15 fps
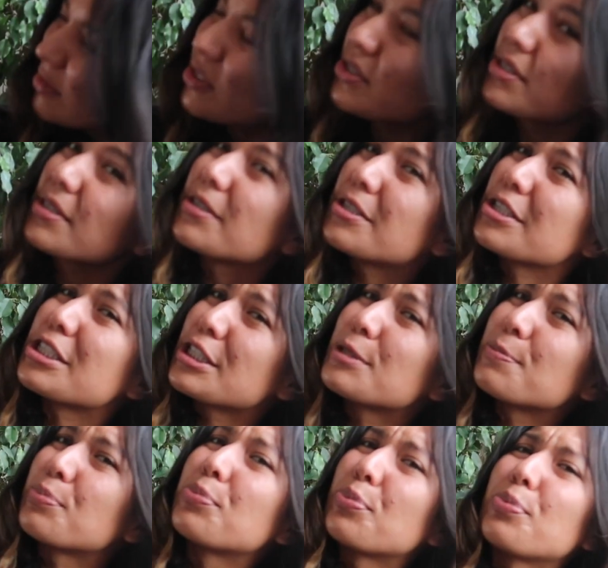just gonna
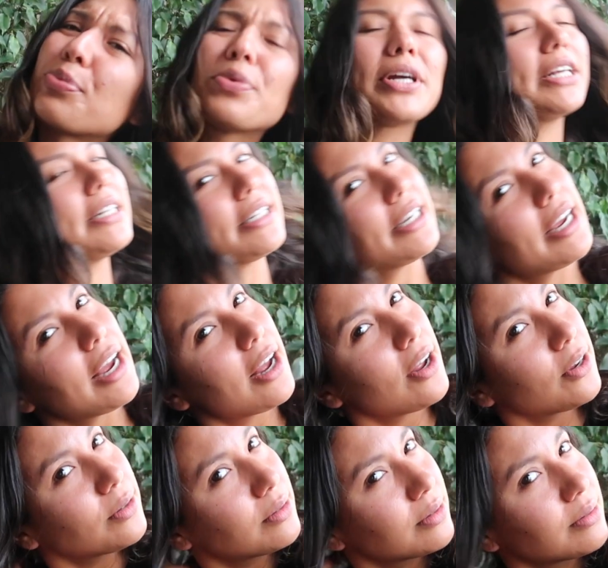spray it
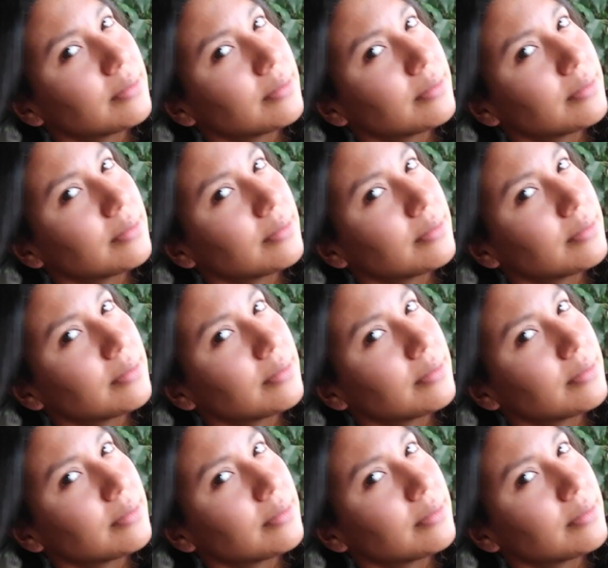down.